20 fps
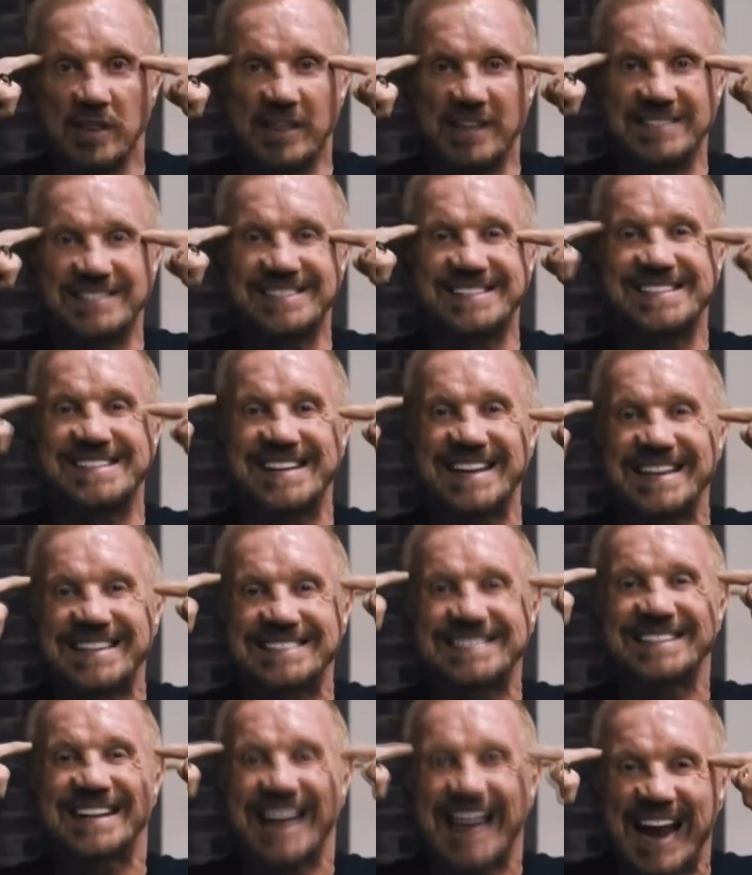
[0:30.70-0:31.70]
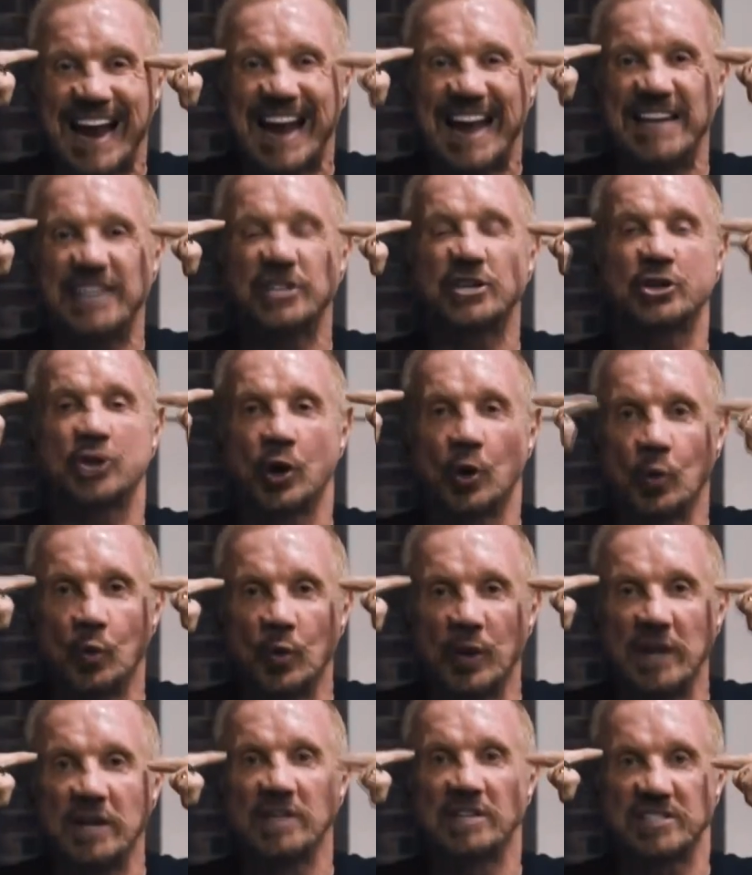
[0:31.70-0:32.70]
by mixing elements of yoga
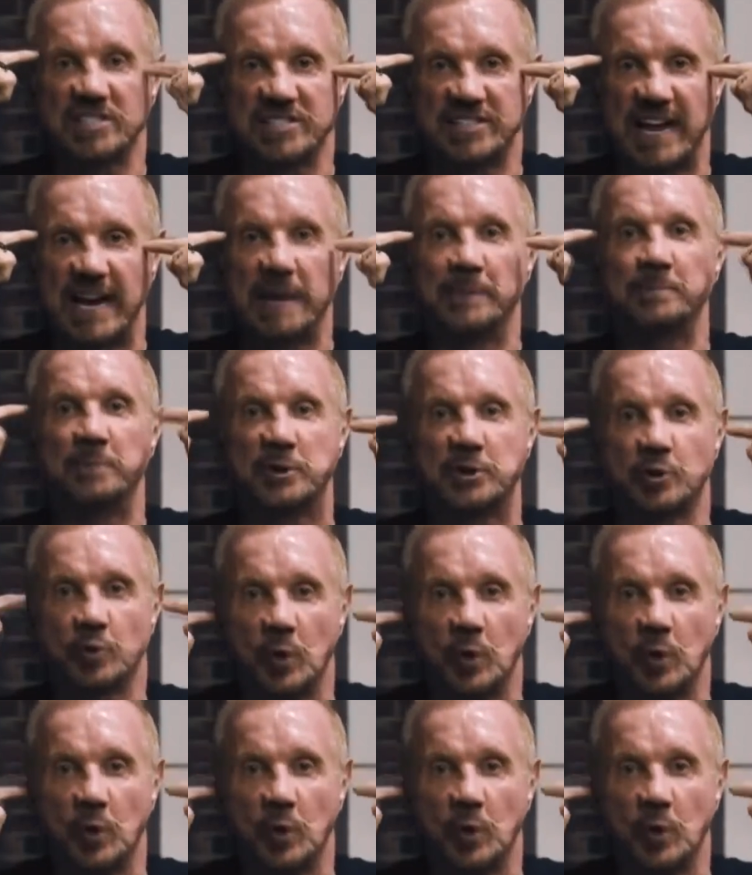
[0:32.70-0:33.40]
with traditional